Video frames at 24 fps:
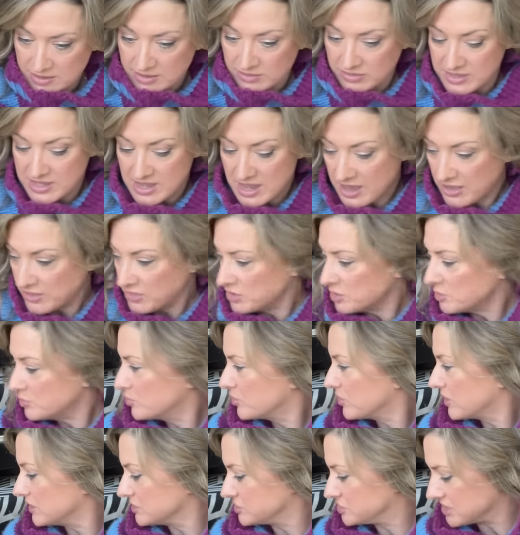The other
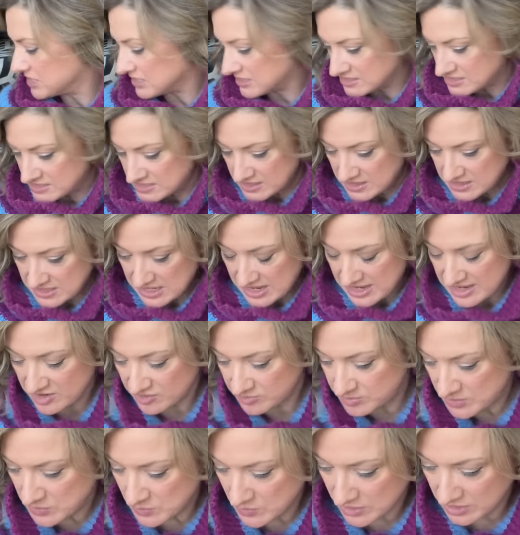project that I have
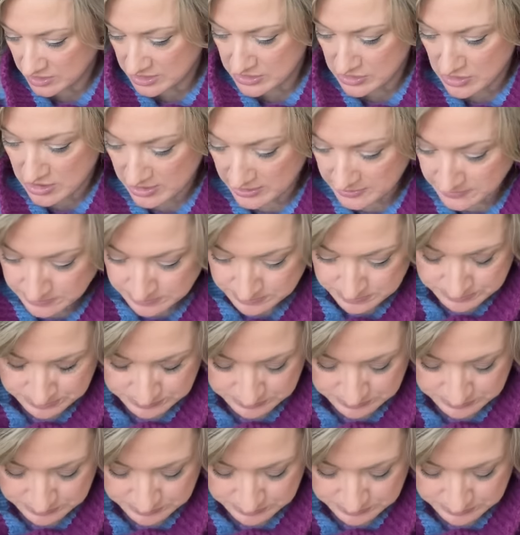been working on,